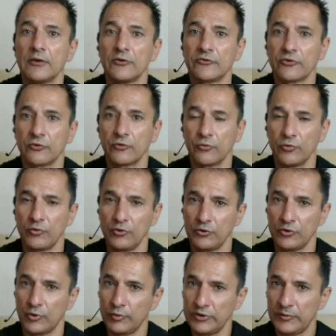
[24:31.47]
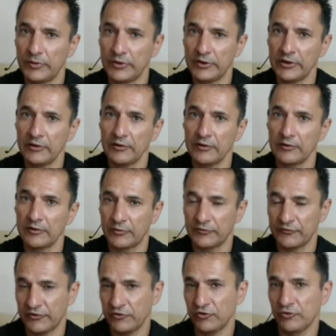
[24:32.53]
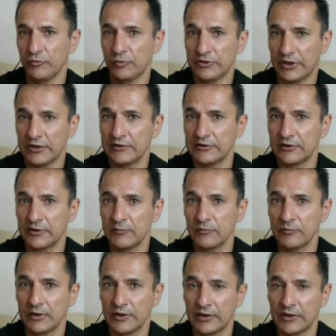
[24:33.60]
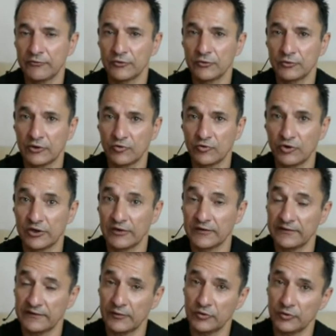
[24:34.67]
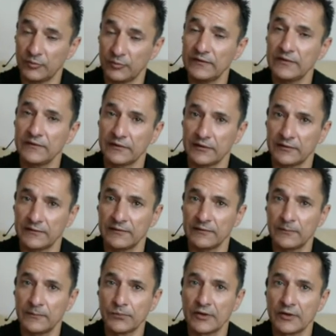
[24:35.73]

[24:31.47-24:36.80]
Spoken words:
So you know what you're buying. The professional will take time and effort to actually understand what your business does.